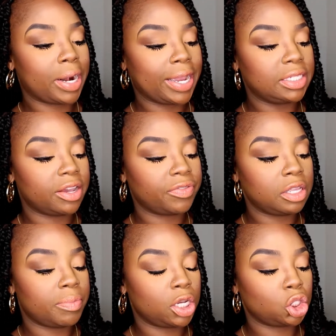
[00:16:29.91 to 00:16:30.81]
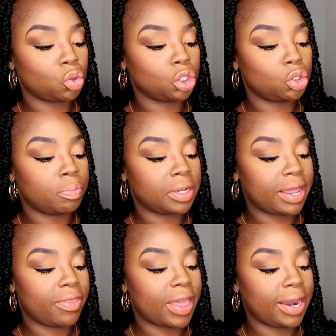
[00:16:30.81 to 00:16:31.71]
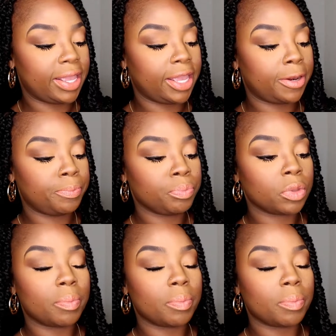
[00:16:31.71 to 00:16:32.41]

but I definitely make sure to blend that in.